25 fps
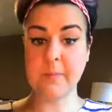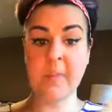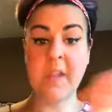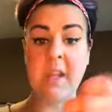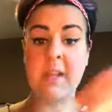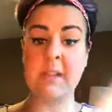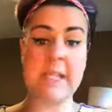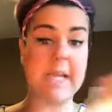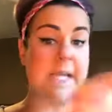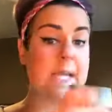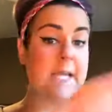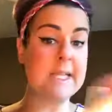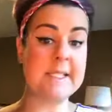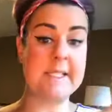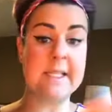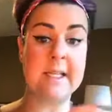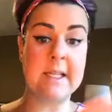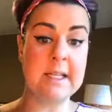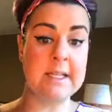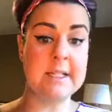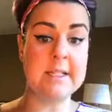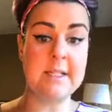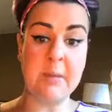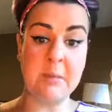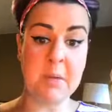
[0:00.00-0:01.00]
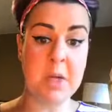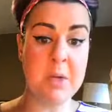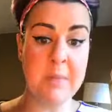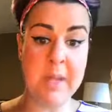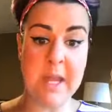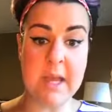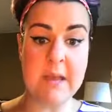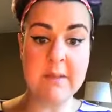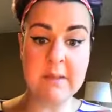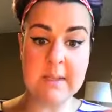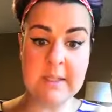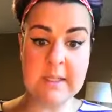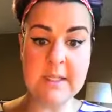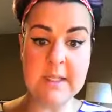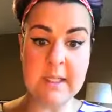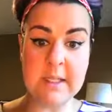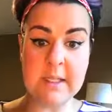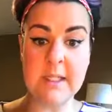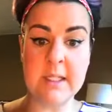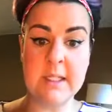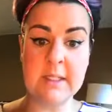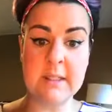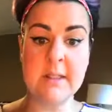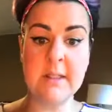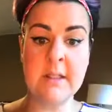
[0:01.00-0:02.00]
like I said, because I'm gonna be out in the
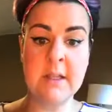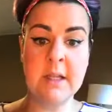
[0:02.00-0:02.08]
sun,